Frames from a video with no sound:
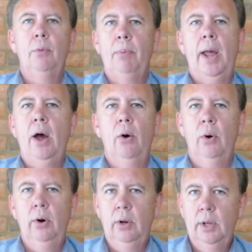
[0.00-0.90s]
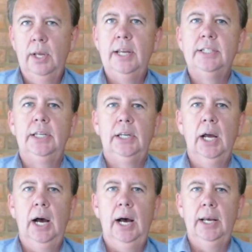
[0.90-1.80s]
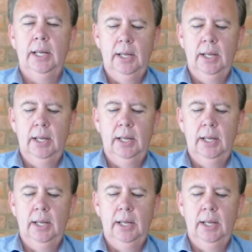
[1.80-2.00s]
The power is in God,